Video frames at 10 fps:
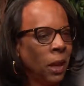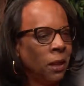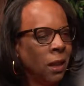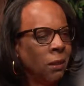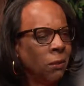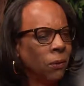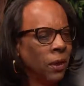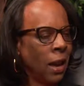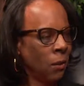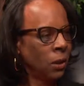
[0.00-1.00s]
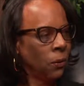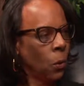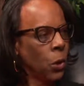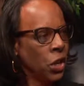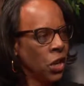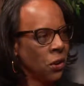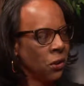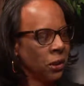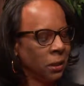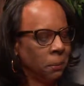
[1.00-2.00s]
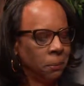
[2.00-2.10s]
and then that was 4 years.